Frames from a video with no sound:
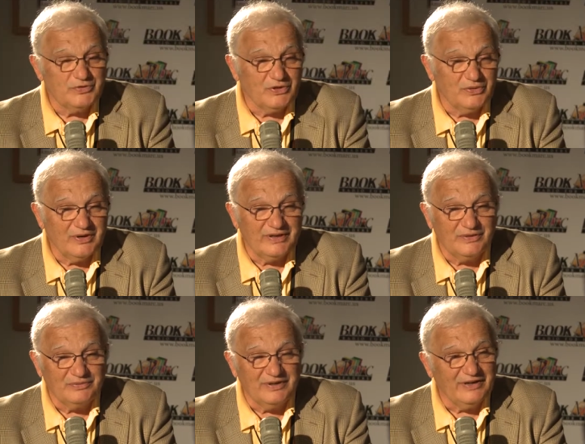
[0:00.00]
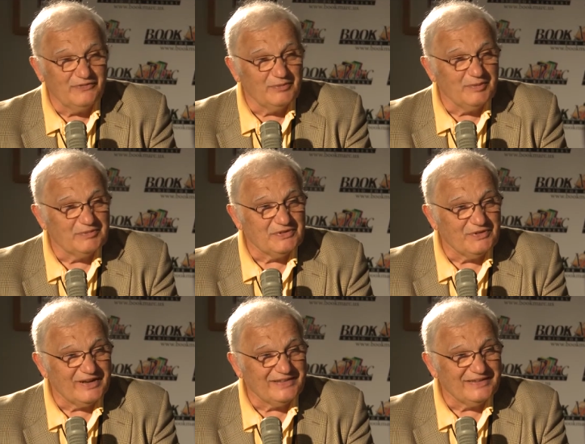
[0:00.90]
so. I don't hear from them
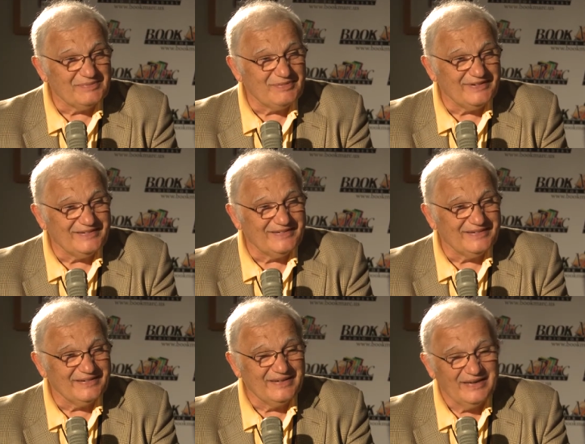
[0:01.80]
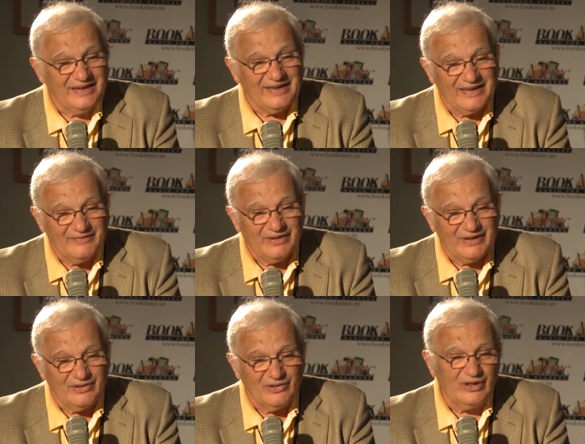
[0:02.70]
directly, but uh, I have
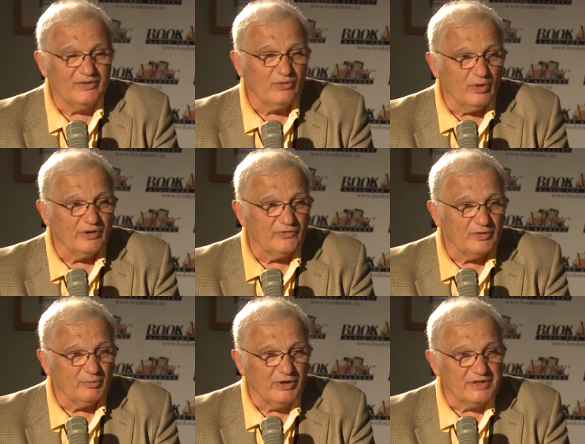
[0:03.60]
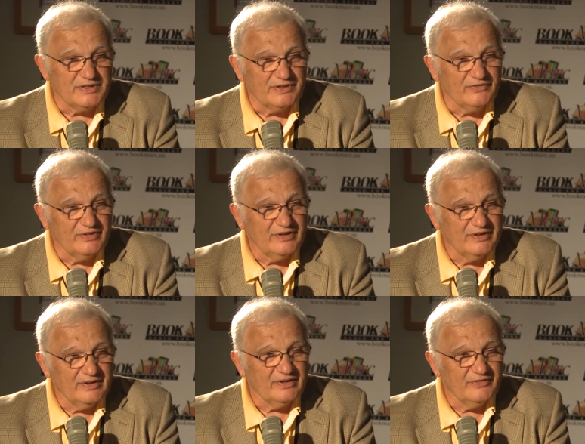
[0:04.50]
had a lot of wonderful positive
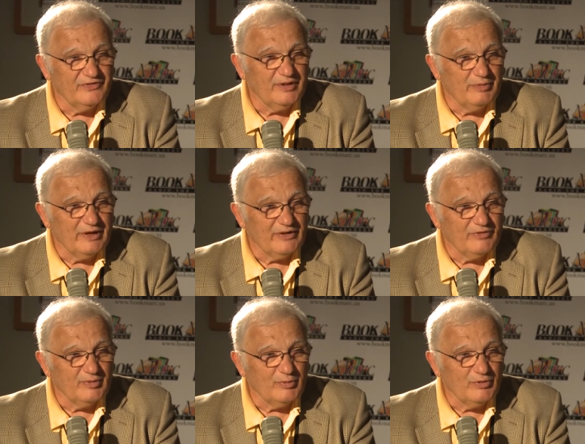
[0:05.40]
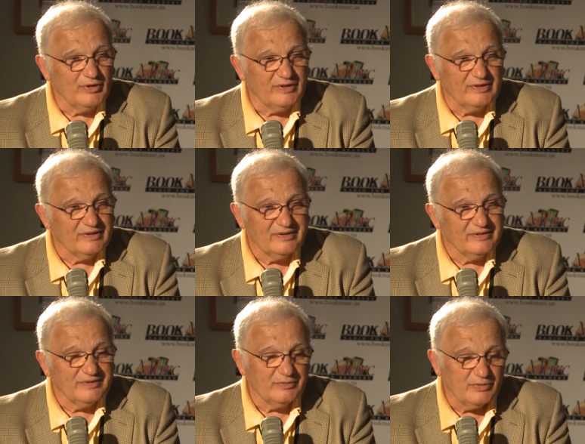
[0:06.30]
uh, feedback from the book
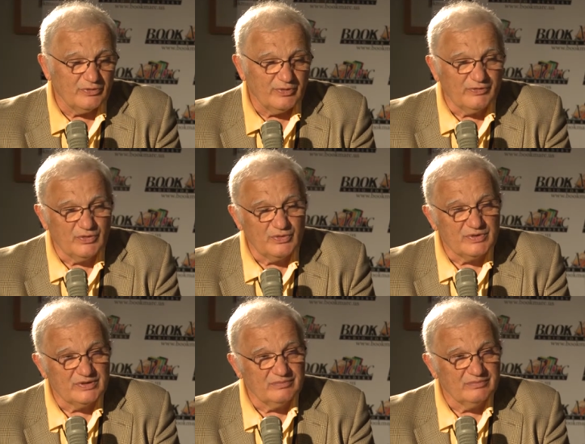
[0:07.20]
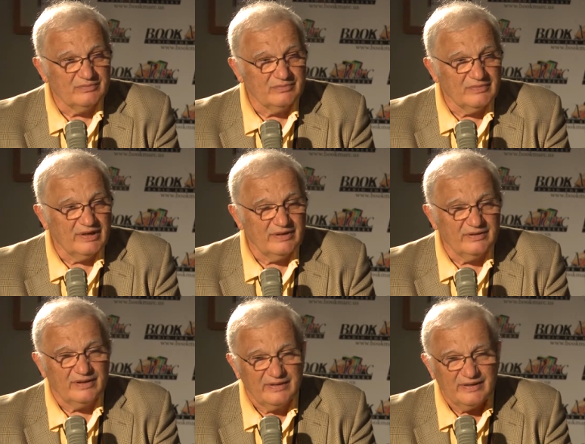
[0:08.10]
uh, with reviews and.
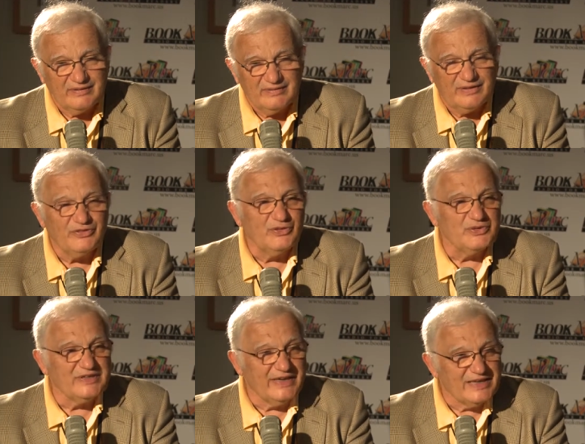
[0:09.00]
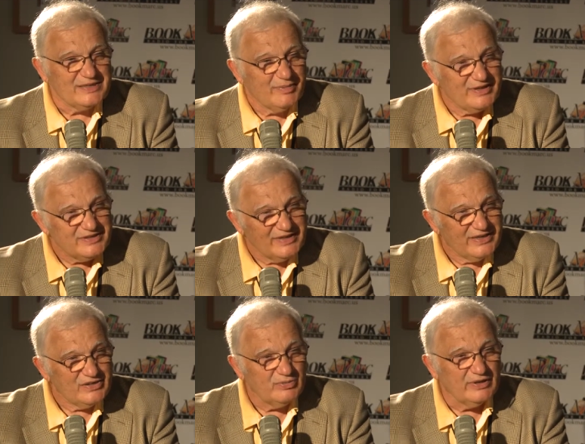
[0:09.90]
And, and the enthusiasm I
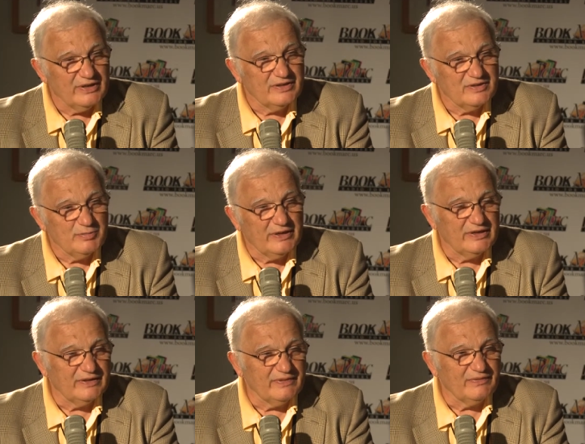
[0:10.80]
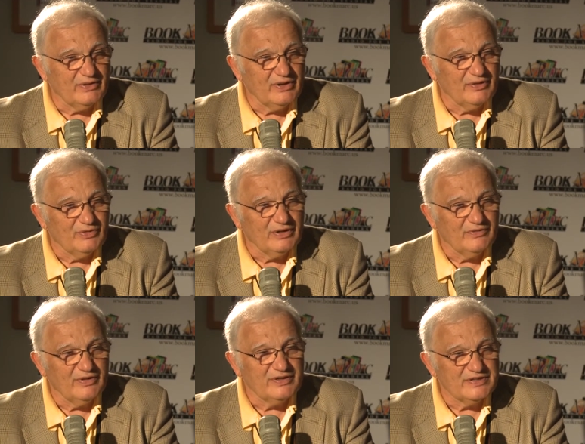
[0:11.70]
sense when I speak, and I've given a lot of really
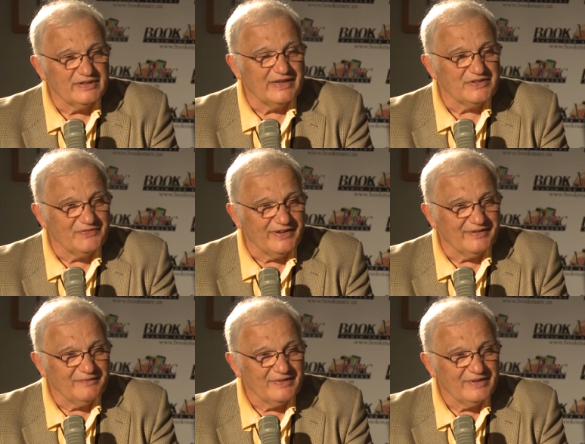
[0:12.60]
very satisfying